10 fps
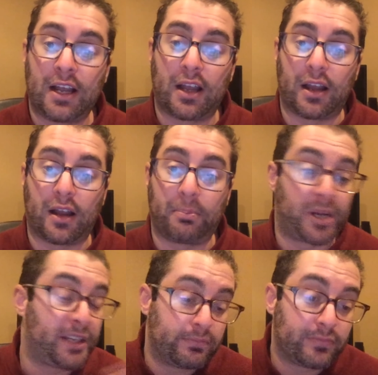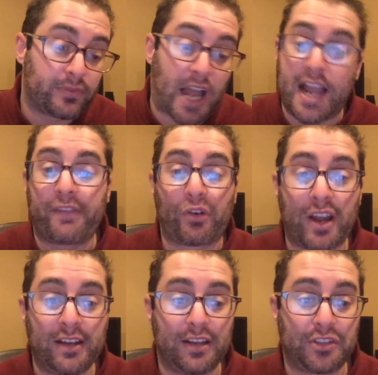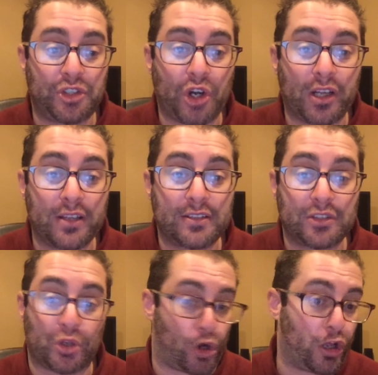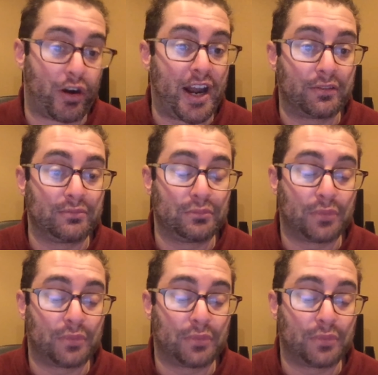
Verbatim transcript: But I have a right as a journalist to call her out